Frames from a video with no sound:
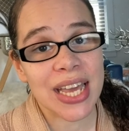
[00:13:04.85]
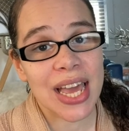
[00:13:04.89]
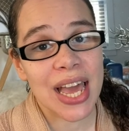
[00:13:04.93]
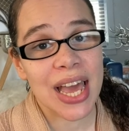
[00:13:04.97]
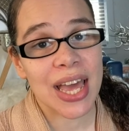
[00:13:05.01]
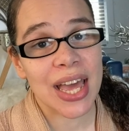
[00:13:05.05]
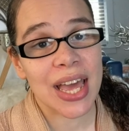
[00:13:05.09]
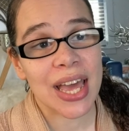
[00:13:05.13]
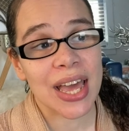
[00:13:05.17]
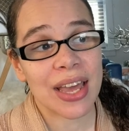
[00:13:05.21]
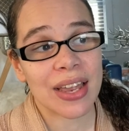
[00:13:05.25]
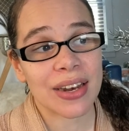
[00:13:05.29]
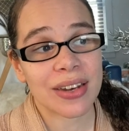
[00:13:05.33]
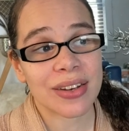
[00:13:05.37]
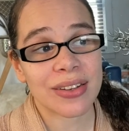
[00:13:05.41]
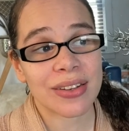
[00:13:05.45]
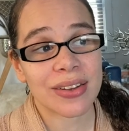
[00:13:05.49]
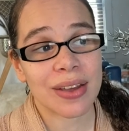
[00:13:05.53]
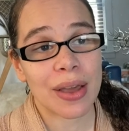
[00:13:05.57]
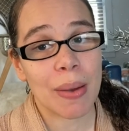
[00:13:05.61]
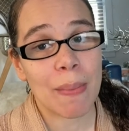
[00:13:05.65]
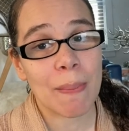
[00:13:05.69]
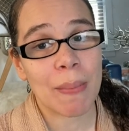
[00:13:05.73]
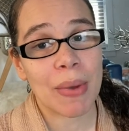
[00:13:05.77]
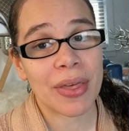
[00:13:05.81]
at
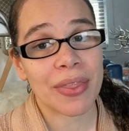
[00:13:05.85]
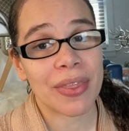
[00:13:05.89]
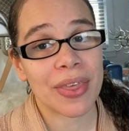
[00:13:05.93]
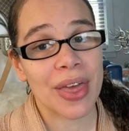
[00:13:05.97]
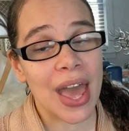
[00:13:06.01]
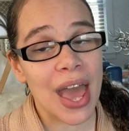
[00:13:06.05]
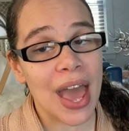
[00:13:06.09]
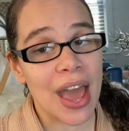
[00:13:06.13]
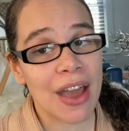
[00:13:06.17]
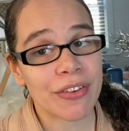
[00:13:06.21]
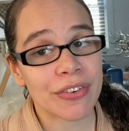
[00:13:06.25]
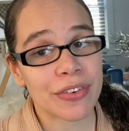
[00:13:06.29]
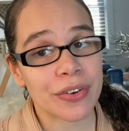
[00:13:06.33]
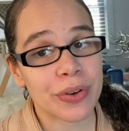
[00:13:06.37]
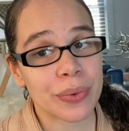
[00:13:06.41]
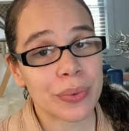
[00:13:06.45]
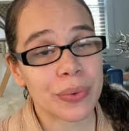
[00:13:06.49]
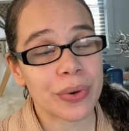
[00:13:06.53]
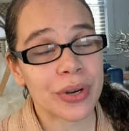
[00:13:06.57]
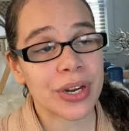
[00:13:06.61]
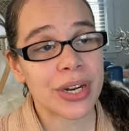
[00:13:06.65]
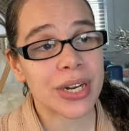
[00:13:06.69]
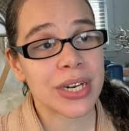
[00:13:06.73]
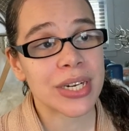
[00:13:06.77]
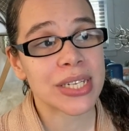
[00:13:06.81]
a month
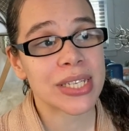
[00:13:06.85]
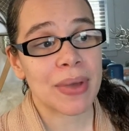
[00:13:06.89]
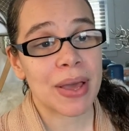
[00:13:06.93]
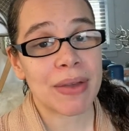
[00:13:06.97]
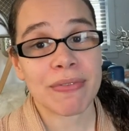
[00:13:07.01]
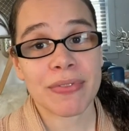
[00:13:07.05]
afterwards.